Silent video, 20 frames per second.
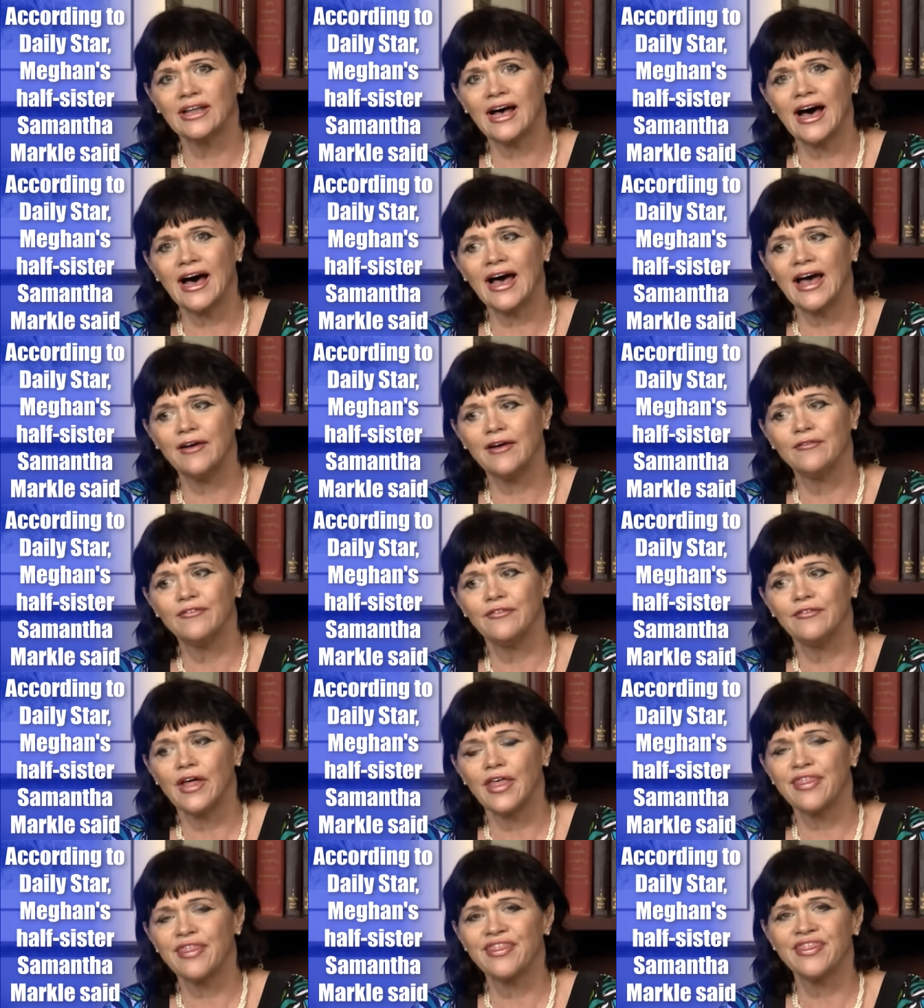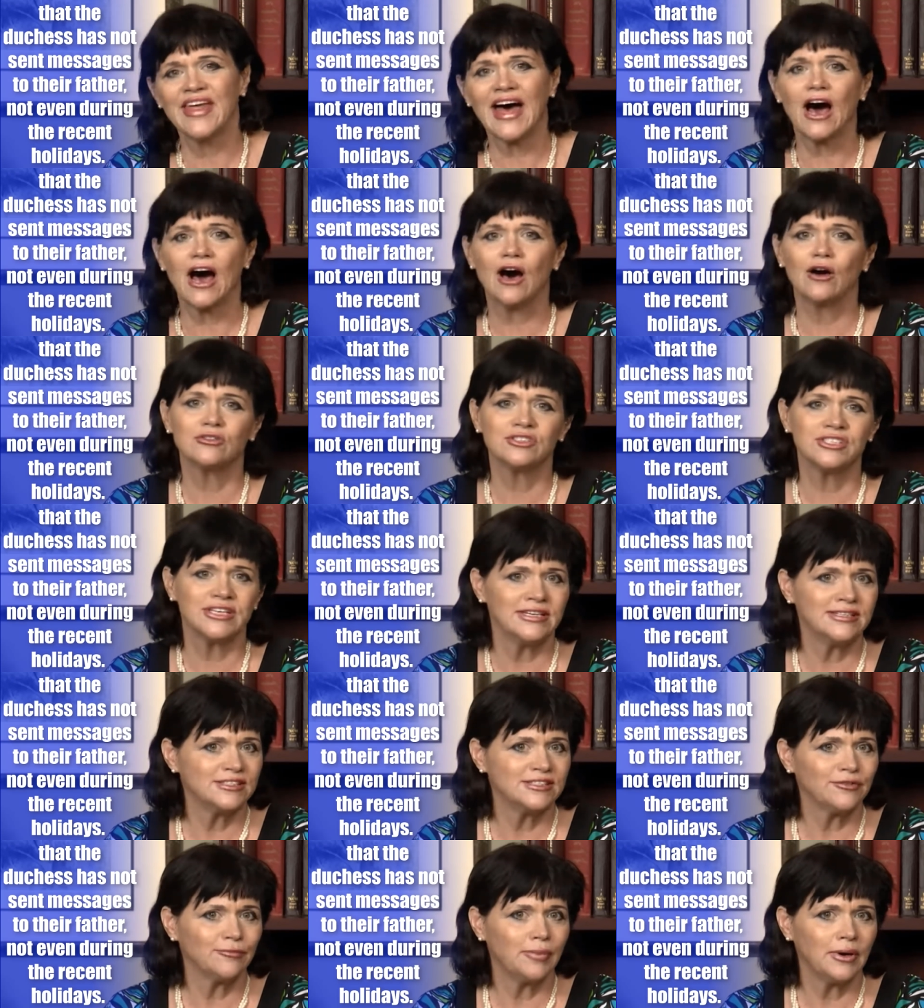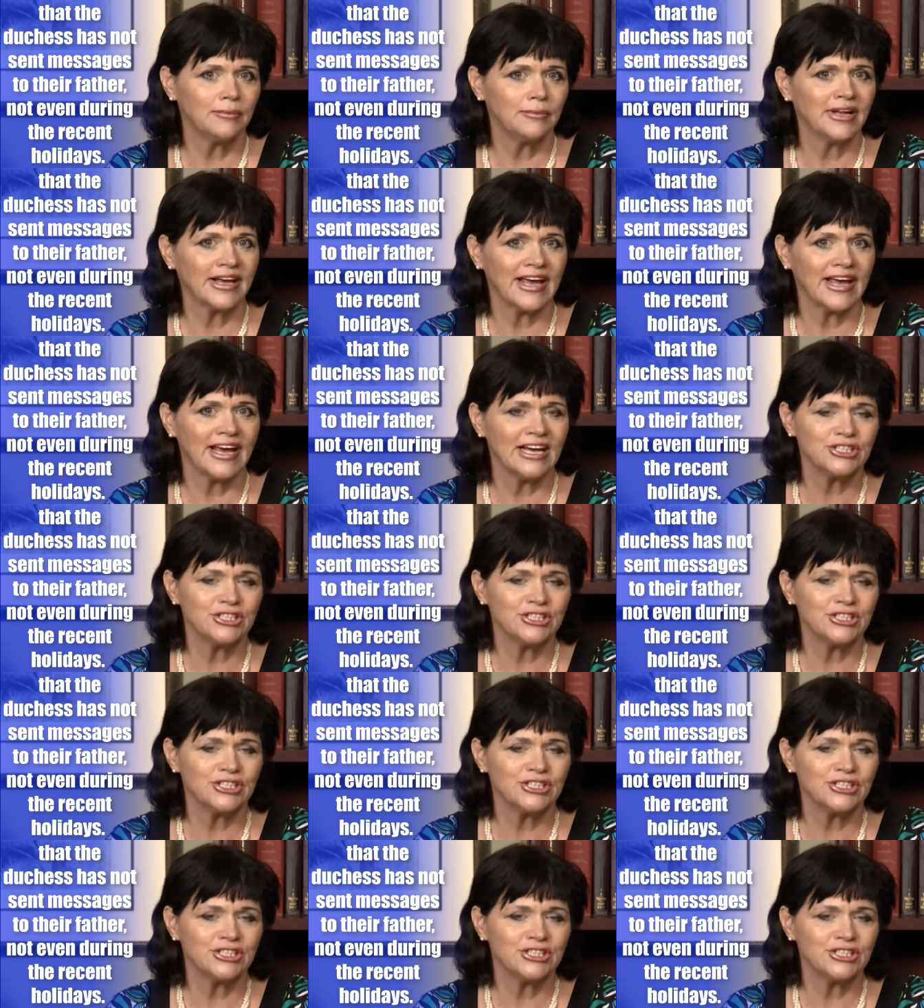said that the Duchess has not sent